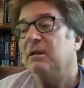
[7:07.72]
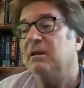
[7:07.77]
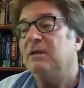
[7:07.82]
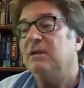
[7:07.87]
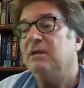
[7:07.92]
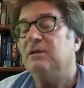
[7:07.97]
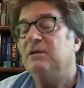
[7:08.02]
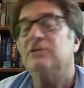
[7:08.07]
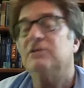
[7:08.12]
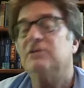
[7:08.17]

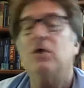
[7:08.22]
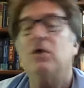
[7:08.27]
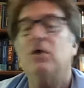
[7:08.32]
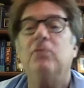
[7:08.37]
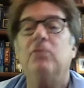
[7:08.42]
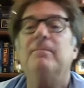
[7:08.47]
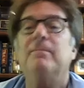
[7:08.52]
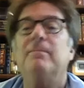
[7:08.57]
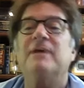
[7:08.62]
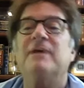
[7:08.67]
you
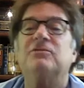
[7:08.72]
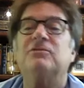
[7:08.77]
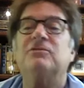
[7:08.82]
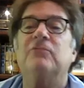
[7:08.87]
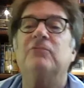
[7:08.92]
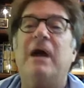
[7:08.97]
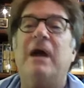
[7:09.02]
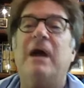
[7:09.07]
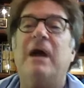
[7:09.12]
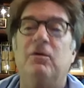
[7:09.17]
don't mess
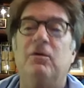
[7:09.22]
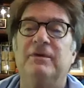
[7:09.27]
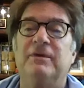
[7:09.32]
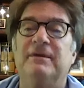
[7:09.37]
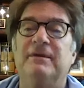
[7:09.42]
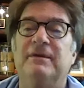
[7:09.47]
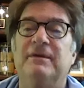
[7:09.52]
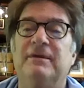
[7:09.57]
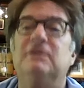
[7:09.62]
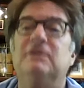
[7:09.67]
around with
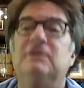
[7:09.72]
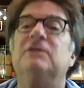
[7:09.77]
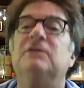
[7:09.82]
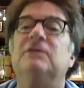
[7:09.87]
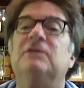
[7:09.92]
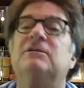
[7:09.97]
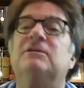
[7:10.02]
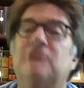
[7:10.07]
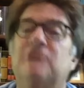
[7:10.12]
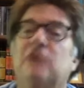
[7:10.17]
it. You
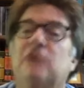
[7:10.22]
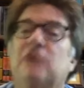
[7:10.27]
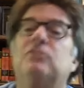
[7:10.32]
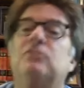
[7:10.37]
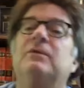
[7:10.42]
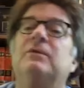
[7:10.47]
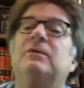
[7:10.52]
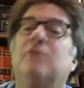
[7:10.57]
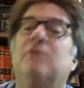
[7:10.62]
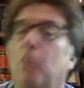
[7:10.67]
start
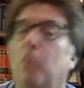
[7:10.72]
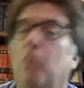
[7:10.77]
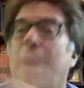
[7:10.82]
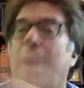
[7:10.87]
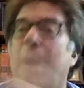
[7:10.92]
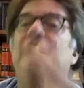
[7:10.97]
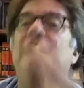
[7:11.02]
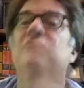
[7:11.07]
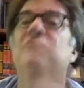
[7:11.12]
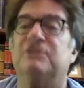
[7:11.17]
with a
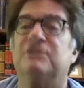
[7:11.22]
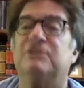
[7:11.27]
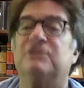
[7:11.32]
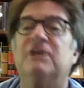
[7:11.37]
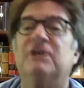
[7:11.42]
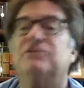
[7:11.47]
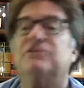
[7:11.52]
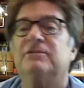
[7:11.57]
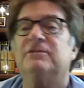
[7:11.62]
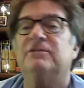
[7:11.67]
wide
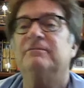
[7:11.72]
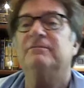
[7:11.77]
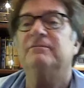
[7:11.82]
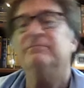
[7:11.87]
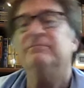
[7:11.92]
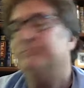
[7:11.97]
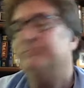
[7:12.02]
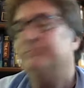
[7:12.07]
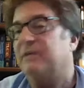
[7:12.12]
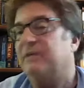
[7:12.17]
resection.
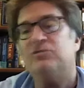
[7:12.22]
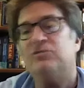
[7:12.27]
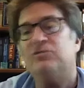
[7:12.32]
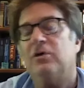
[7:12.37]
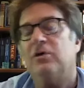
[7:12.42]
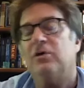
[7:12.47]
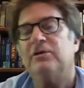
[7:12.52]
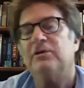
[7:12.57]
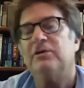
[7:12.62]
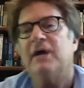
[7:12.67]
That's
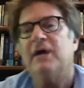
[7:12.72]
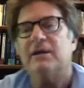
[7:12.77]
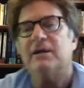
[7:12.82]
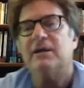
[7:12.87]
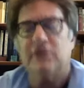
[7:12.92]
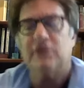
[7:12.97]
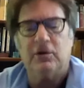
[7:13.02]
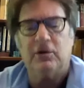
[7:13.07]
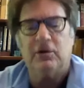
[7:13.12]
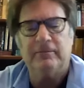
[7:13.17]
all you got to
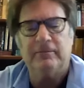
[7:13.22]
know.